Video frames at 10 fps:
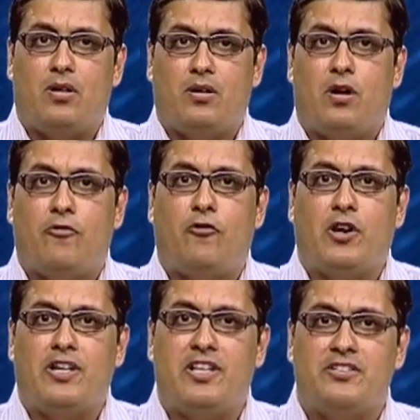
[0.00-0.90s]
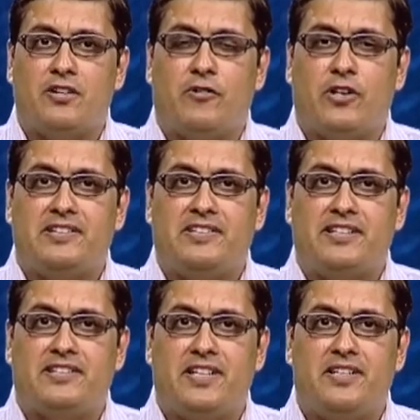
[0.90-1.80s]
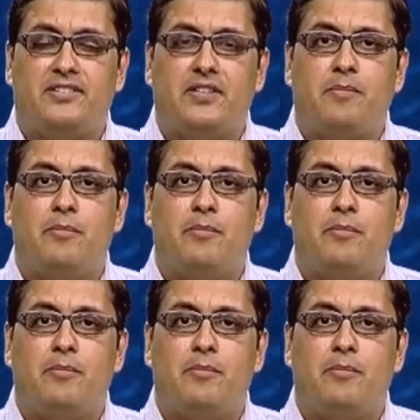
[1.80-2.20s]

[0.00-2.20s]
of what digital forensics is